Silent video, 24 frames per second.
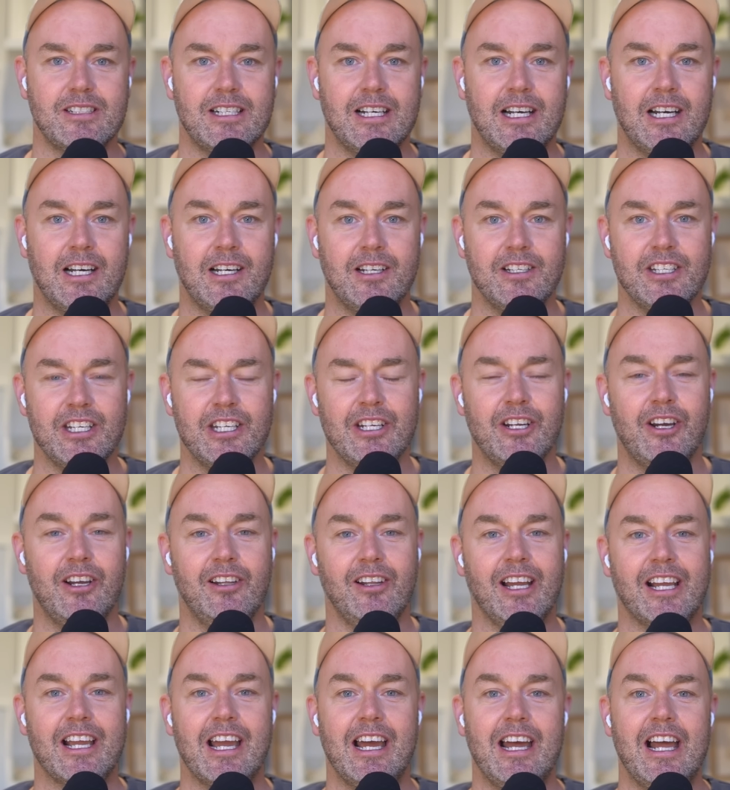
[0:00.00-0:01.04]

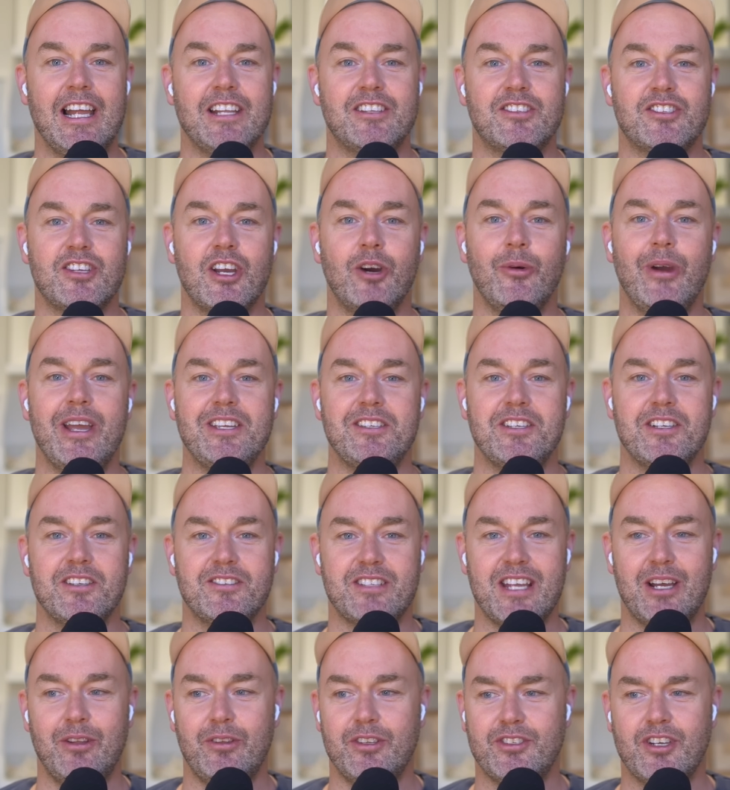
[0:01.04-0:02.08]
It's so easy to
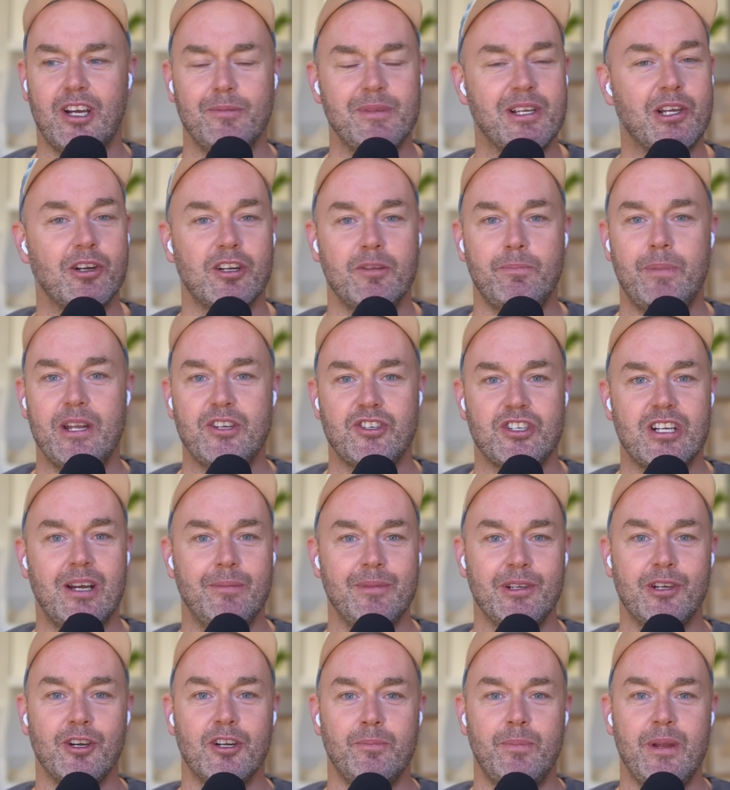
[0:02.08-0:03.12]
say all the time, you got to pitch it
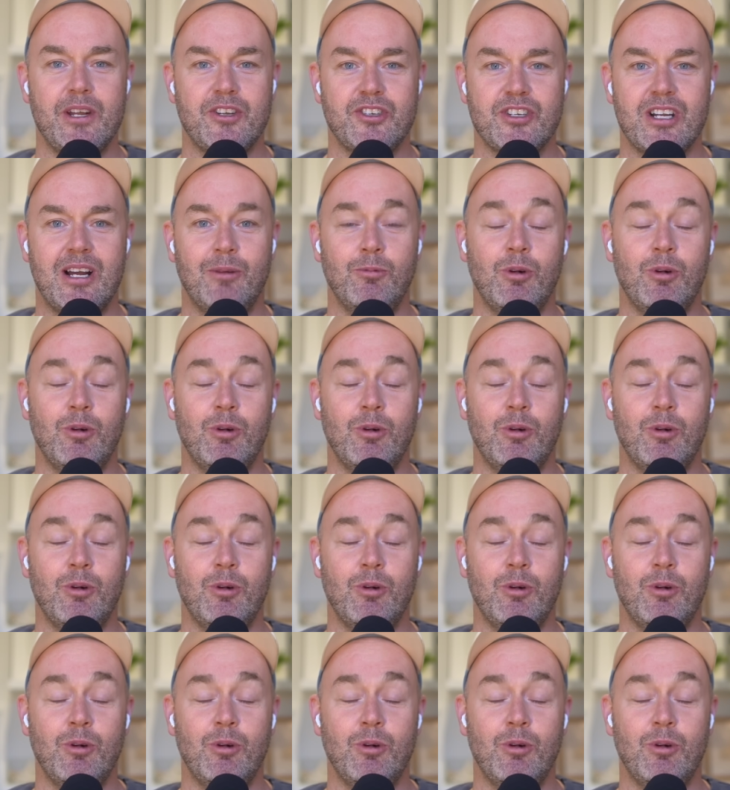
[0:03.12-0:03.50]
up.